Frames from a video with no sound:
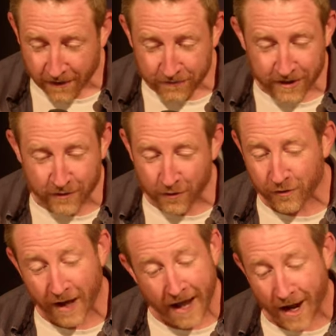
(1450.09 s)
of
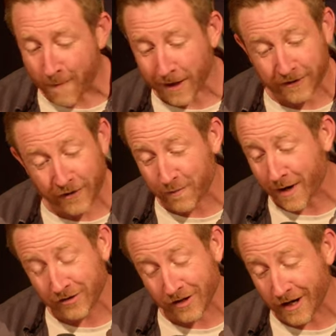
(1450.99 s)
Jesus and our
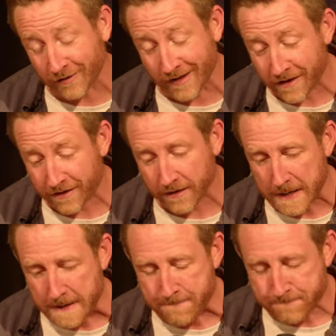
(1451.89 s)
participation in his death
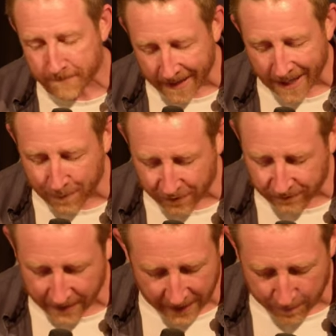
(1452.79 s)
and our